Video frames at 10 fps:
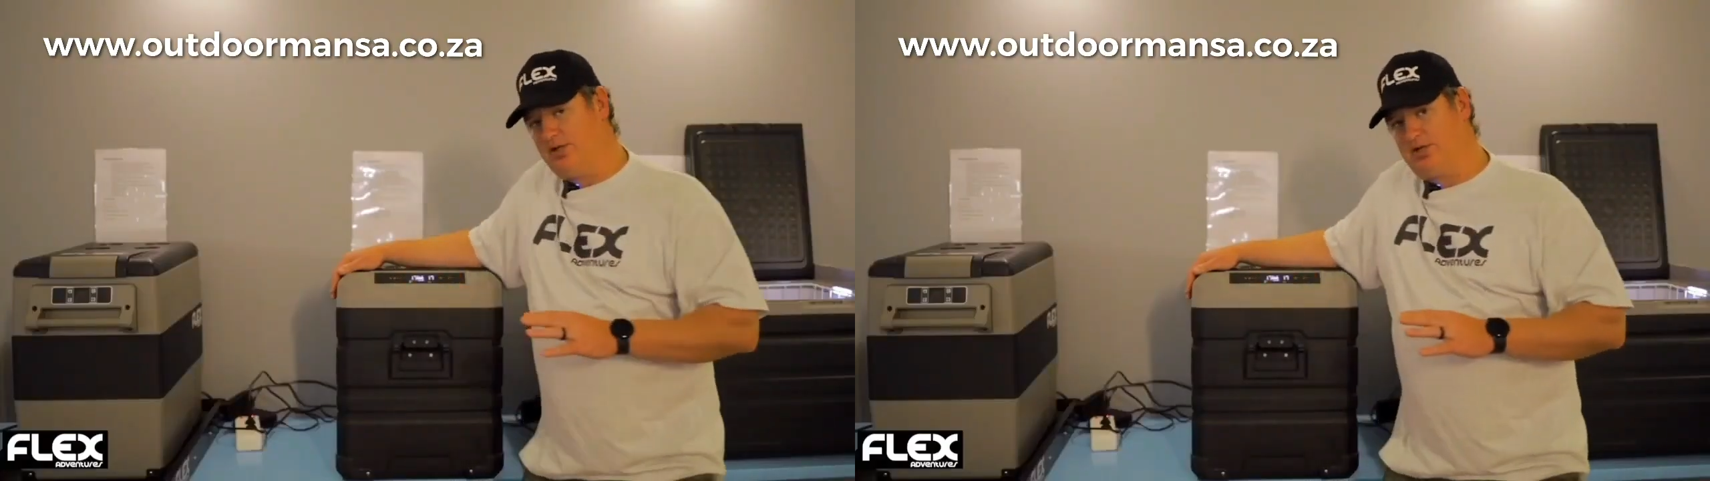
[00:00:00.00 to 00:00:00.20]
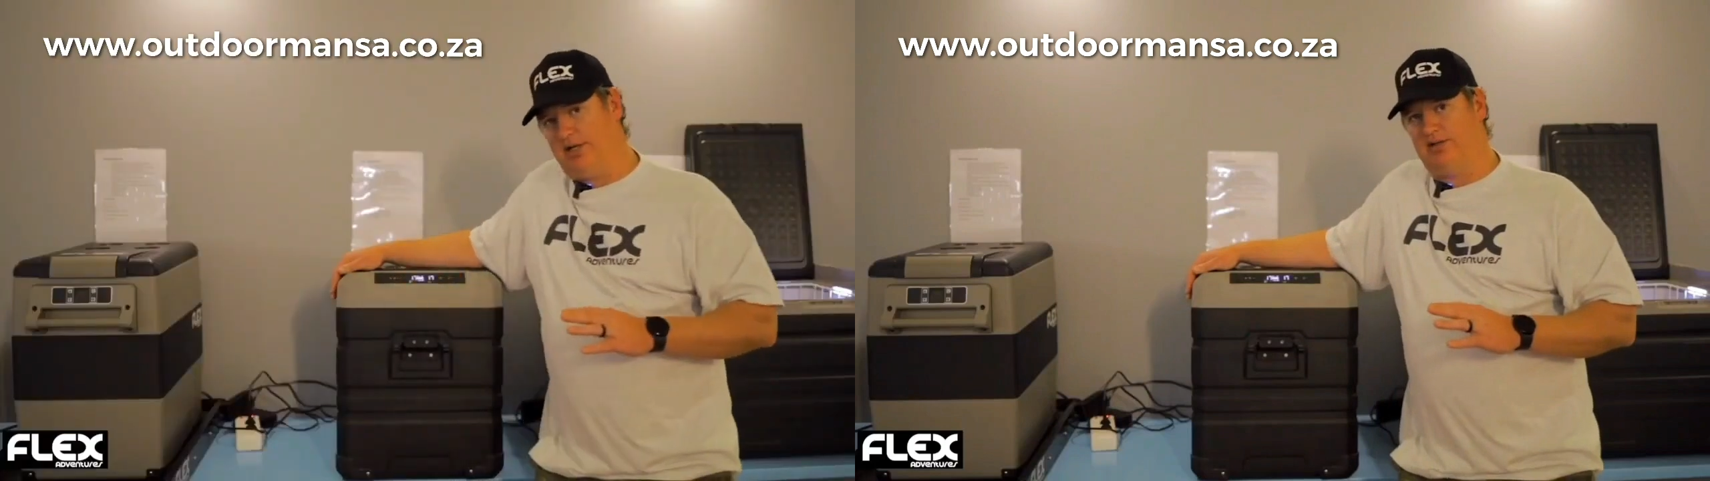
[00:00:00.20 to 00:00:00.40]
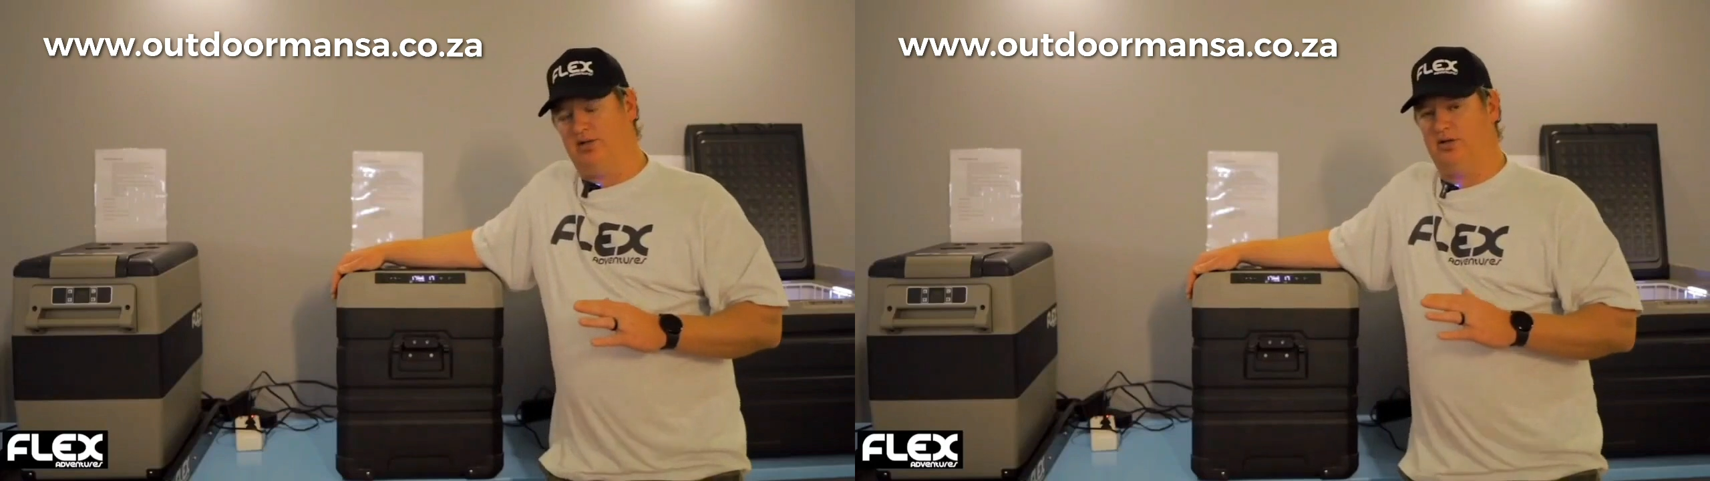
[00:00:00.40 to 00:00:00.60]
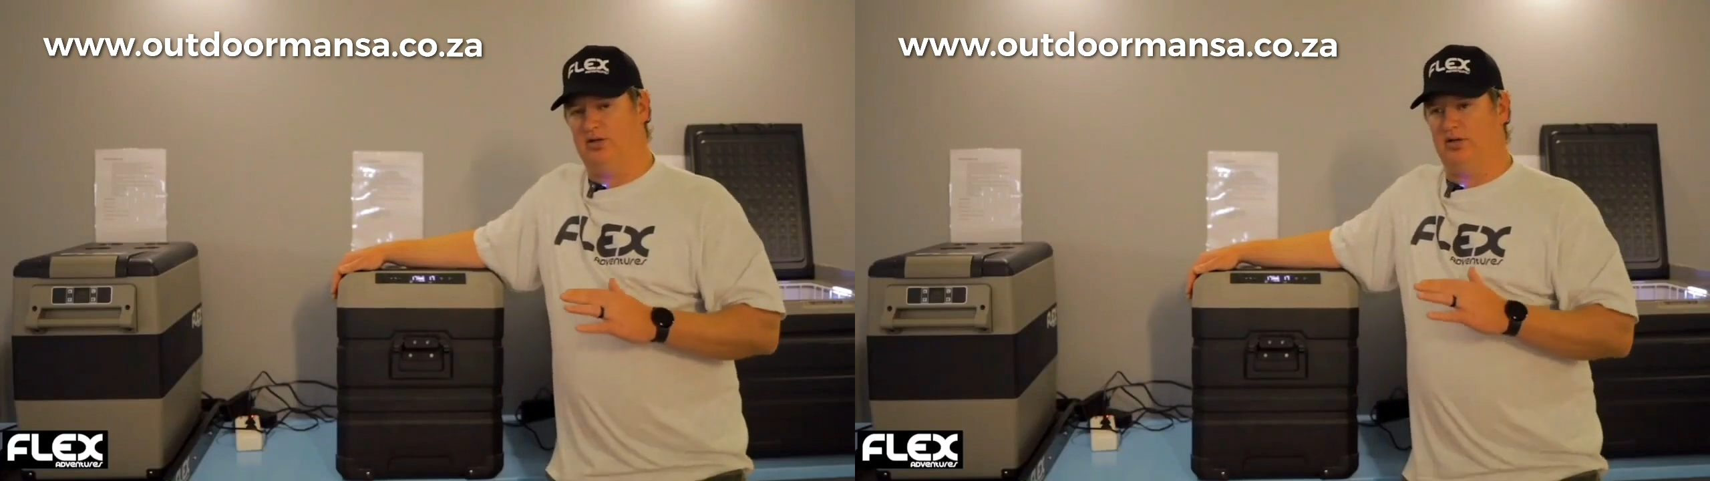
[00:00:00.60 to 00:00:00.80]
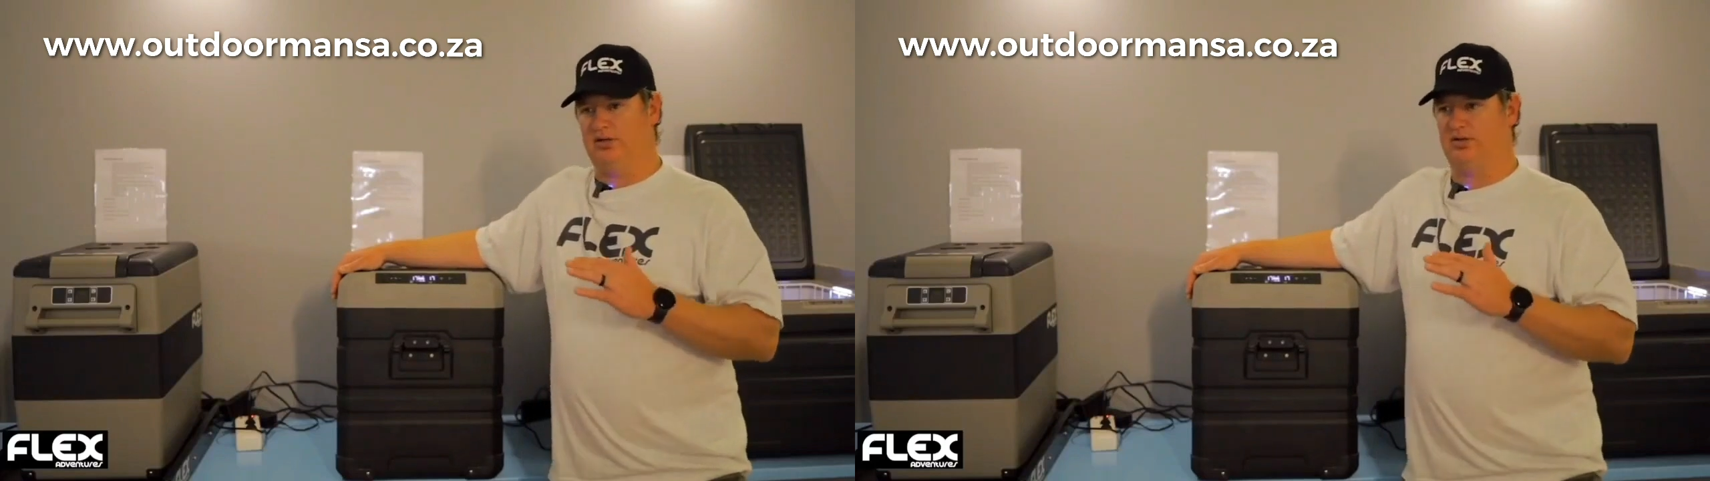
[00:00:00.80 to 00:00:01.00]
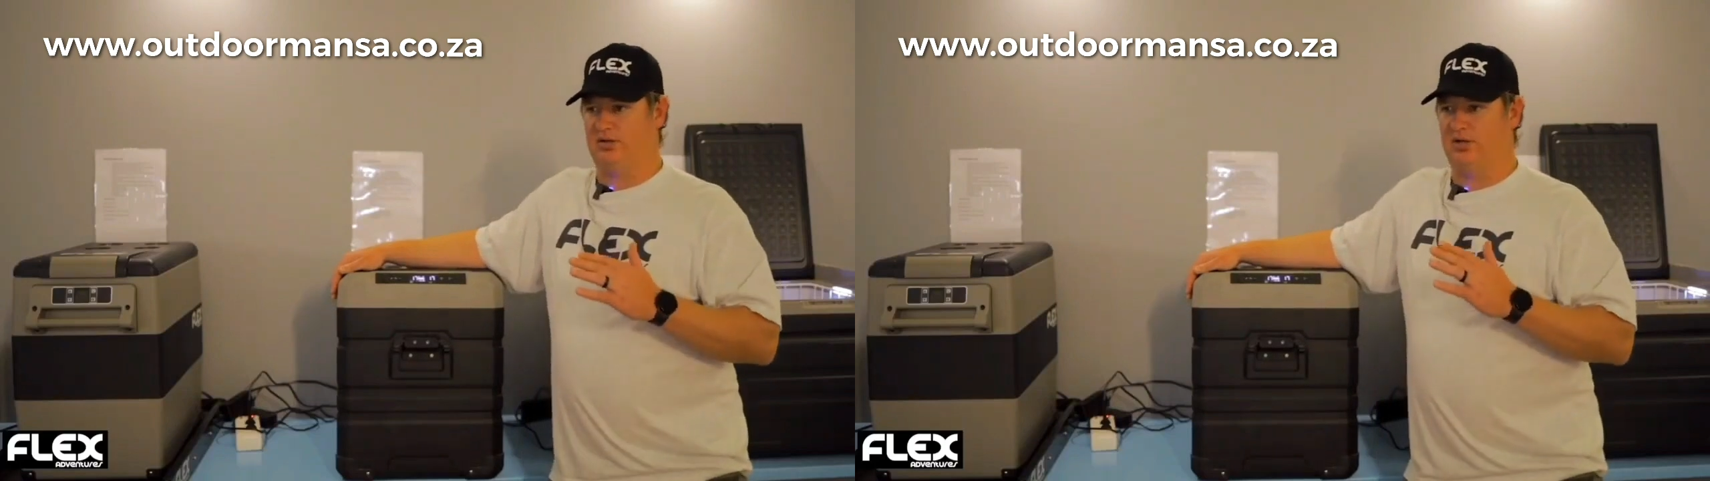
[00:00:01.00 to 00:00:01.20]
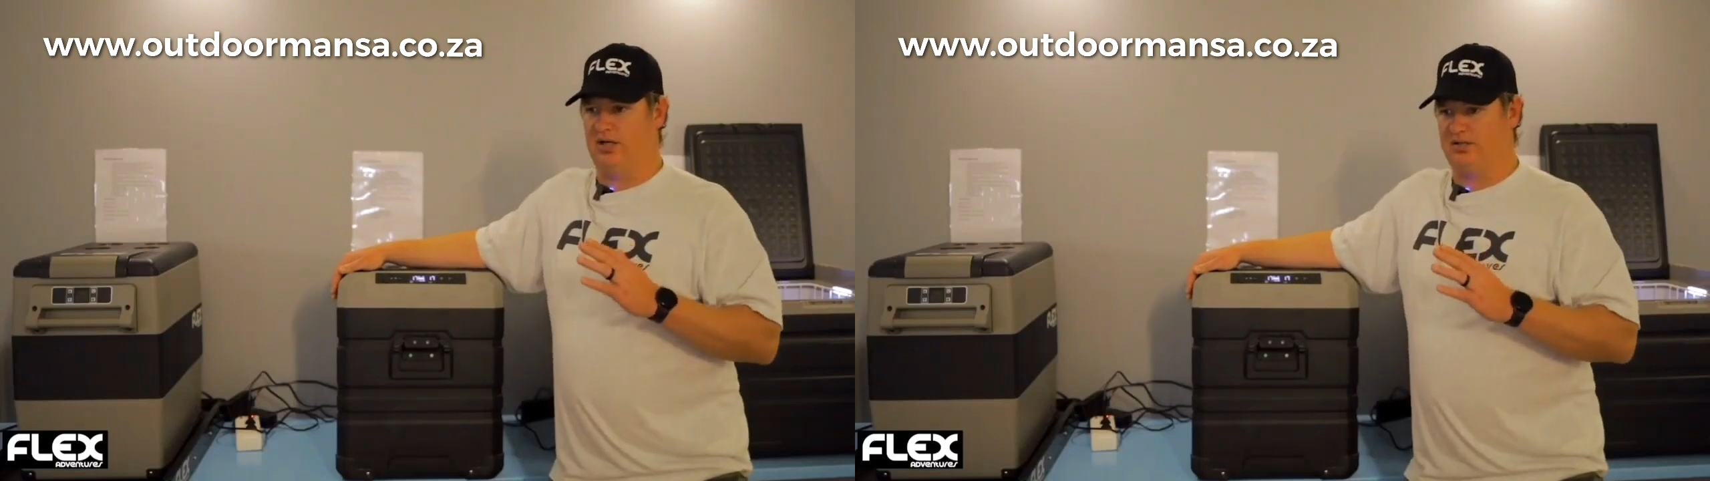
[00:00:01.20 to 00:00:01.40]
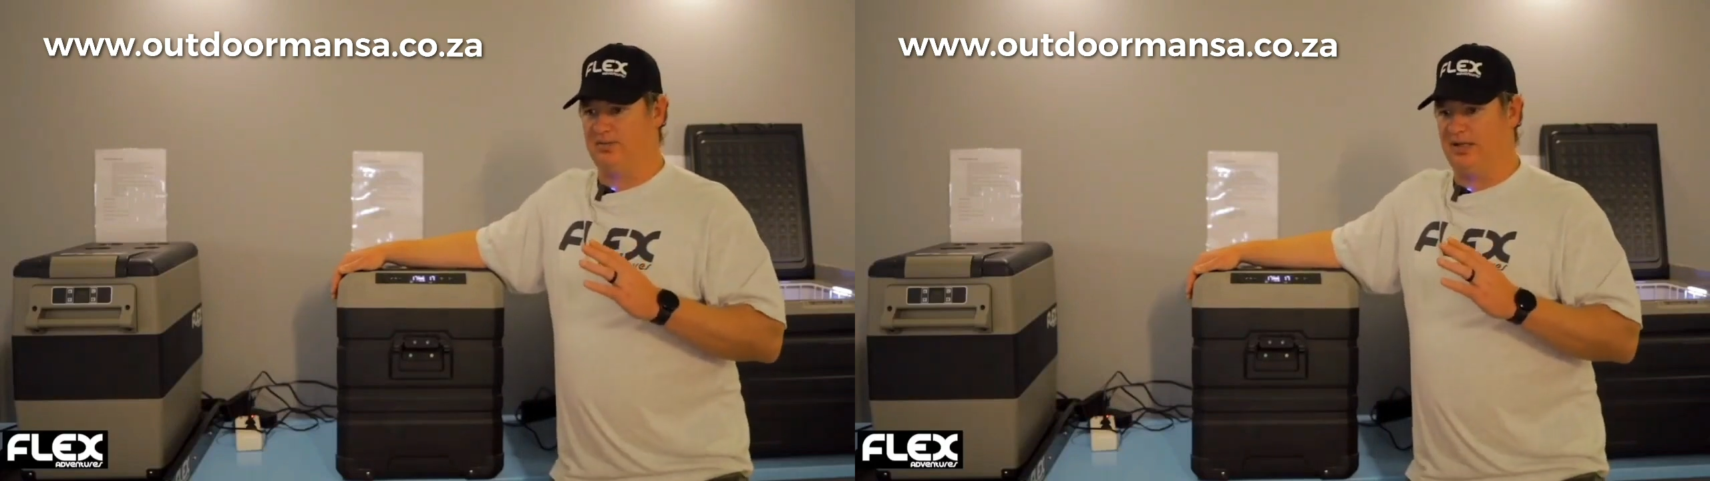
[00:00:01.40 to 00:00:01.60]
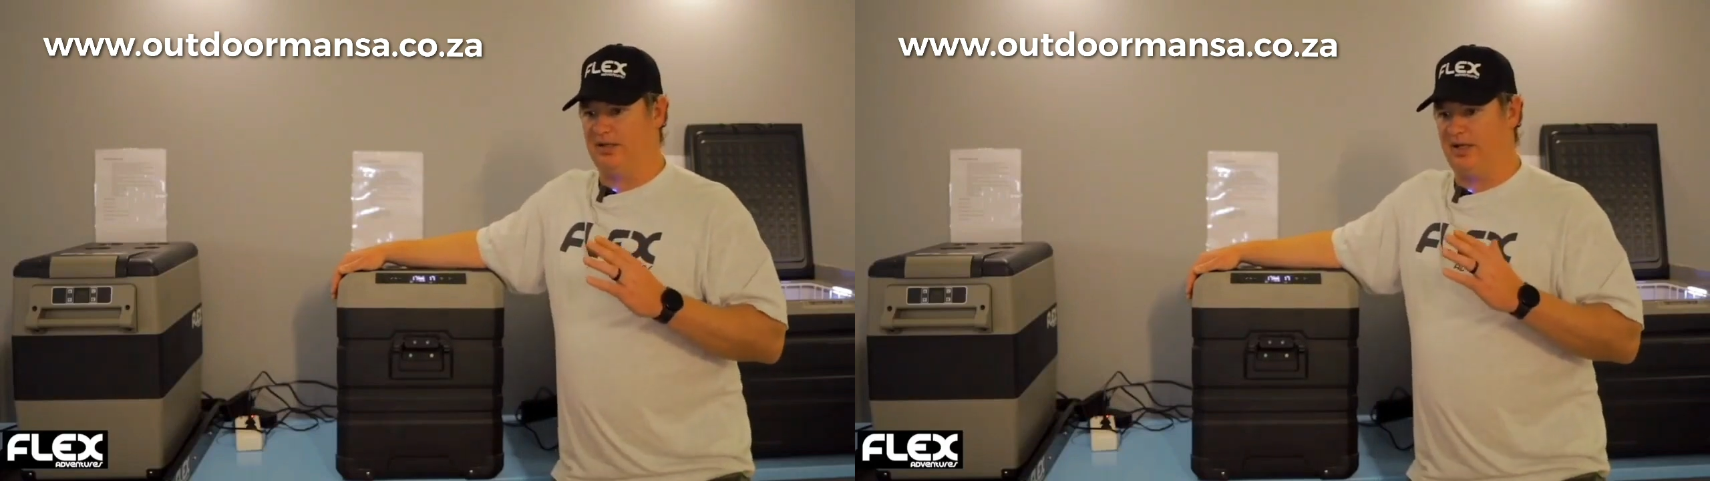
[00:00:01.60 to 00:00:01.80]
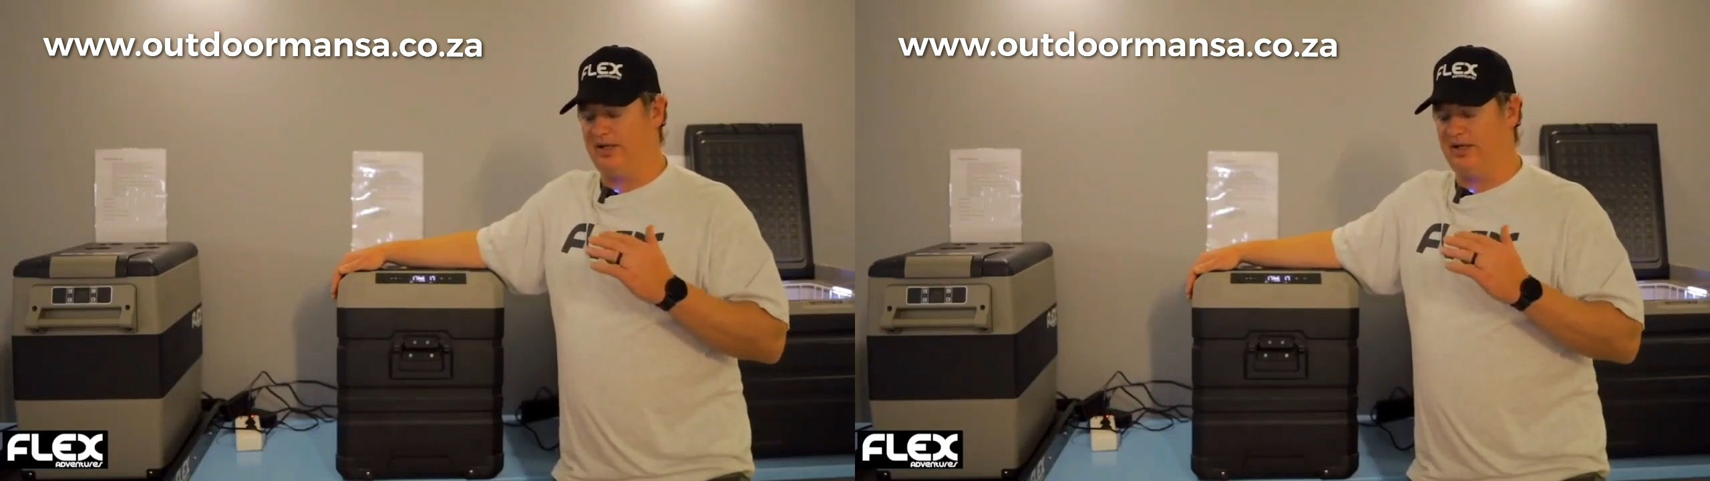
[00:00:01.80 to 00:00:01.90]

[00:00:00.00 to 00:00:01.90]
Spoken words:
chat to you guys about